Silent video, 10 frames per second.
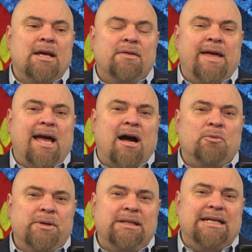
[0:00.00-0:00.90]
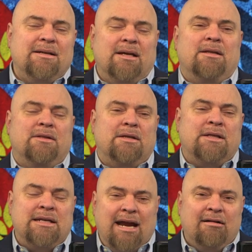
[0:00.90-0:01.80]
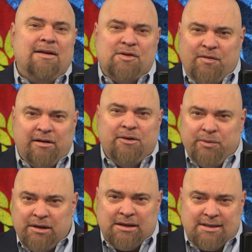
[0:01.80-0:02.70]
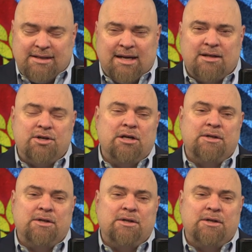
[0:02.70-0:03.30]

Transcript: They are really, the, the narratives are very realistic in terms,